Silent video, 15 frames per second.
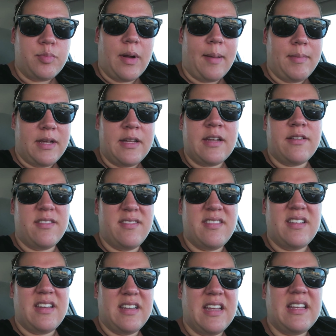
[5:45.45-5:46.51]
probably
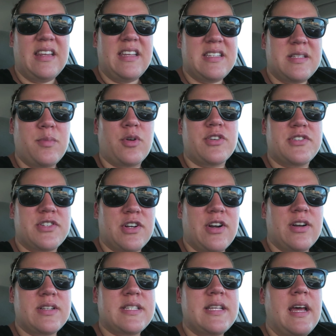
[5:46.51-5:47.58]
at least some more
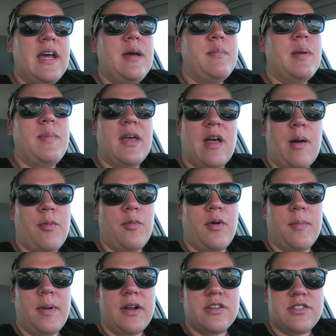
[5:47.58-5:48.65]
shirts, maybe a couple
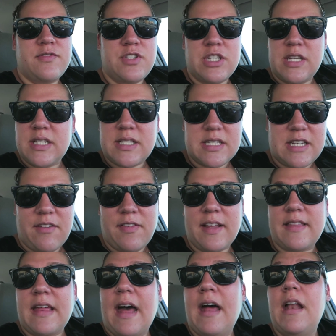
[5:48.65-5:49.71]
more pairs of jeans, stuff
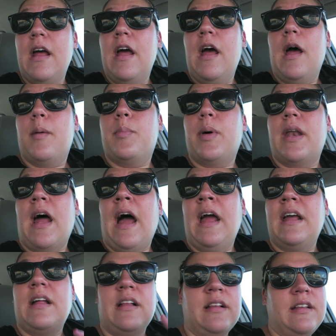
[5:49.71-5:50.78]
like that. But
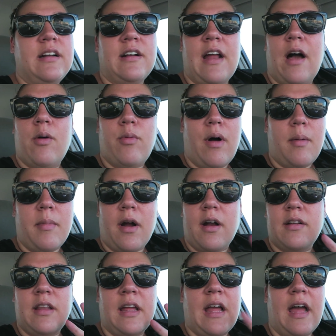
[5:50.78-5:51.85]
I cleared out
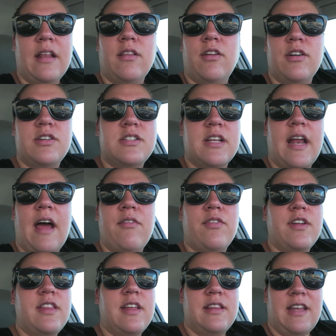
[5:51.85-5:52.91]
Walmart. Like I looked at
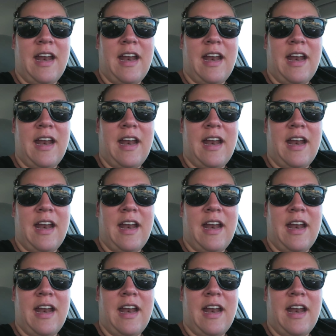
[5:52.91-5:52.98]
everything